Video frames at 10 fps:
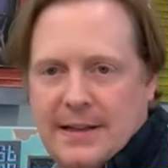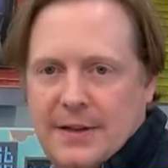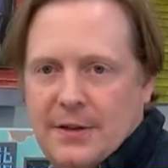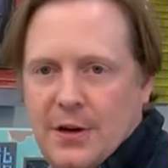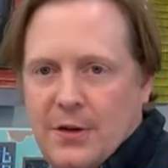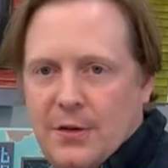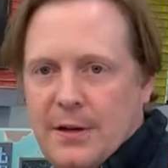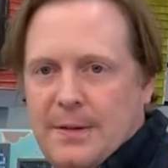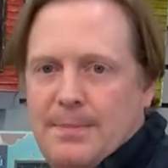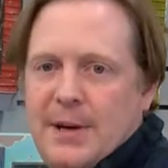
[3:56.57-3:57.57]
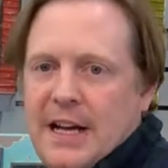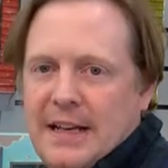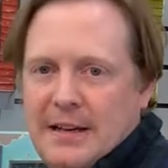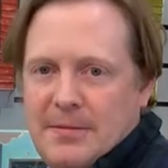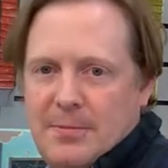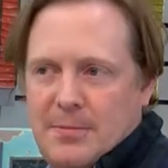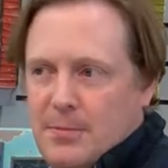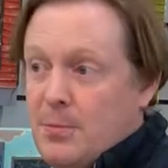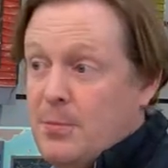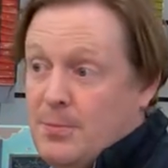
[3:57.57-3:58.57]
on their own, but
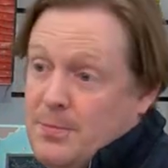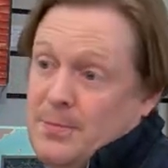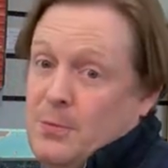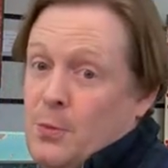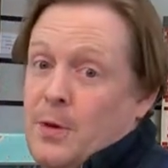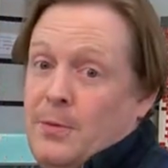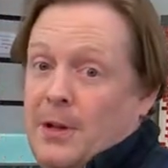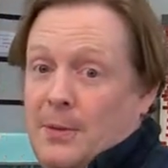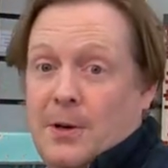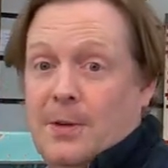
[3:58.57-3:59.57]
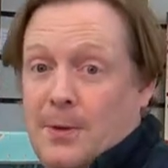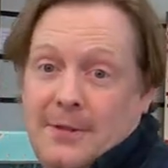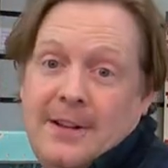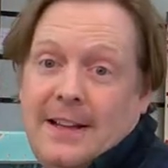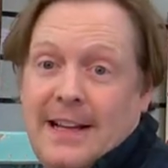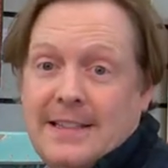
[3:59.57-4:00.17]
would really work perfectly